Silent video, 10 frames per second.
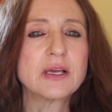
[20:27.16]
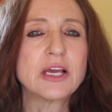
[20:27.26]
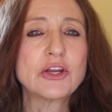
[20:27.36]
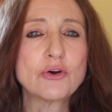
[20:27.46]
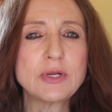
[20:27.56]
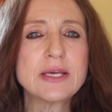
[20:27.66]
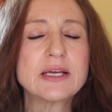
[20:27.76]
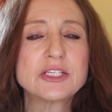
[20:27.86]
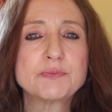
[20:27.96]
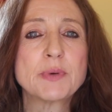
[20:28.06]
It only
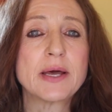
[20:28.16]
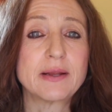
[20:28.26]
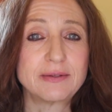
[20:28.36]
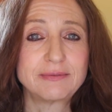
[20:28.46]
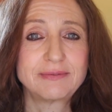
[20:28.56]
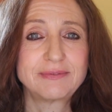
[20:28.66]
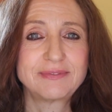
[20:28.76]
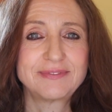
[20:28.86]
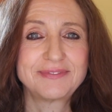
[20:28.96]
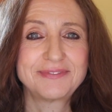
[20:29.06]
gets better.
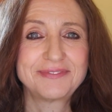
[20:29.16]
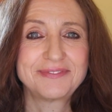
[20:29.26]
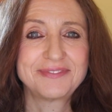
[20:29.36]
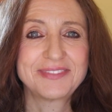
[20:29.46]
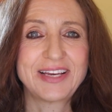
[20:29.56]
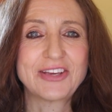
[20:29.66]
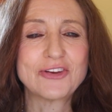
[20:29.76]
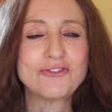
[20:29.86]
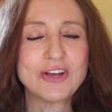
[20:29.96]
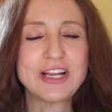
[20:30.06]
I
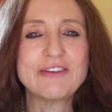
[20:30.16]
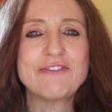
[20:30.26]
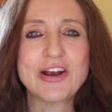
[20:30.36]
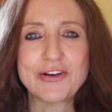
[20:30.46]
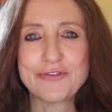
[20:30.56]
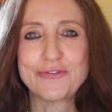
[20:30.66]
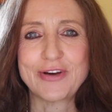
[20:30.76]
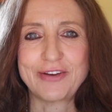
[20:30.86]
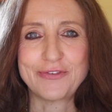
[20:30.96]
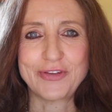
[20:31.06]
can really
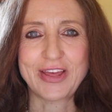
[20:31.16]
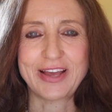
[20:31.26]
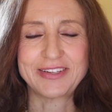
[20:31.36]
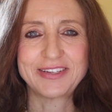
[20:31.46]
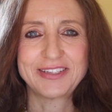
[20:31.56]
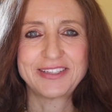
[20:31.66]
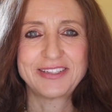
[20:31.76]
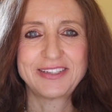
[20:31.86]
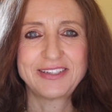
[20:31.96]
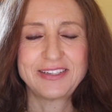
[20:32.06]
verify for that.
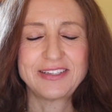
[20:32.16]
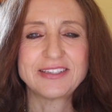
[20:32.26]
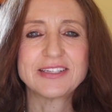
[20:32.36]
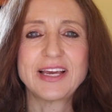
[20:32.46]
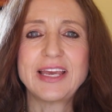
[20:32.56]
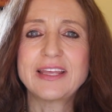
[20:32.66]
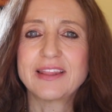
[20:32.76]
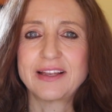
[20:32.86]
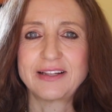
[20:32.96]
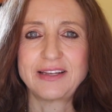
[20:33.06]
Take
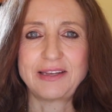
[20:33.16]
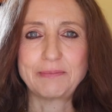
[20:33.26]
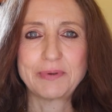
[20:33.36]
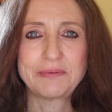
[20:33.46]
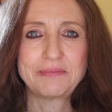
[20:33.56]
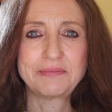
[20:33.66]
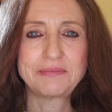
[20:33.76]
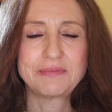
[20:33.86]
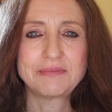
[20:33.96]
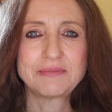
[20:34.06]
that leap.
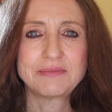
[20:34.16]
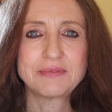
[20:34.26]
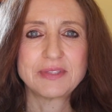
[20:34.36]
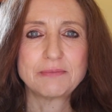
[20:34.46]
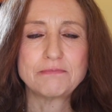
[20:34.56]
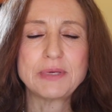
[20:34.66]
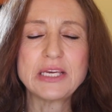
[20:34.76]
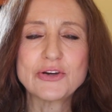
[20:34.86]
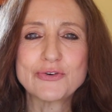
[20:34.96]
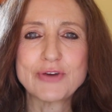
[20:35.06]

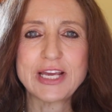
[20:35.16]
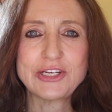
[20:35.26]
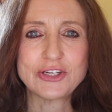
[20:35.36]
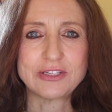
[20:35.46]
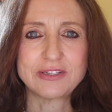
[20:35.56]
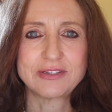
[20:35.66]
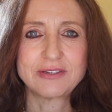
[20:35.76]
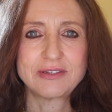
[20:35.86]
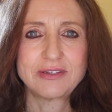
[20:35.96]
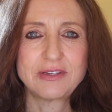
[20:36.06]
Be
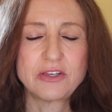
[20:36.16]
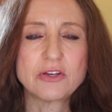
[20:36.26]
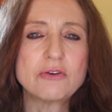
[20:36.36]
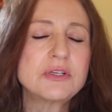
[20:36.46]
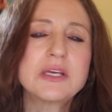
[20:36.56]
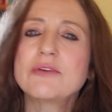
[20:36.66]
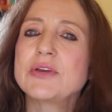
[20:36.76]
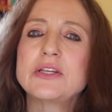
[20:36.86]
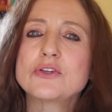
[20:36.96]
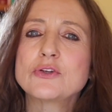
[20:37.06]
courageous. Don't give
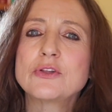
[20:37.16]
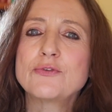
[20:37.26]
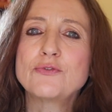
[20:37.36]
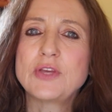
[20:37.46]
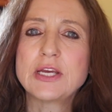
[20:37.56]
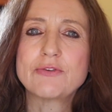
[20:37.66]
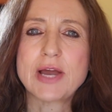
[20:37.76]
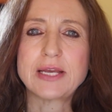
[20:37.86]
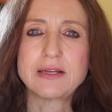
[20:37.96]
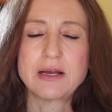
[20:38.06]
in to the fear
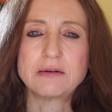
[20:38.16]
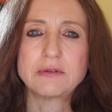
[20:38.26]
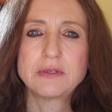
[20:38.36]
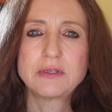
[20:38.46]
right now.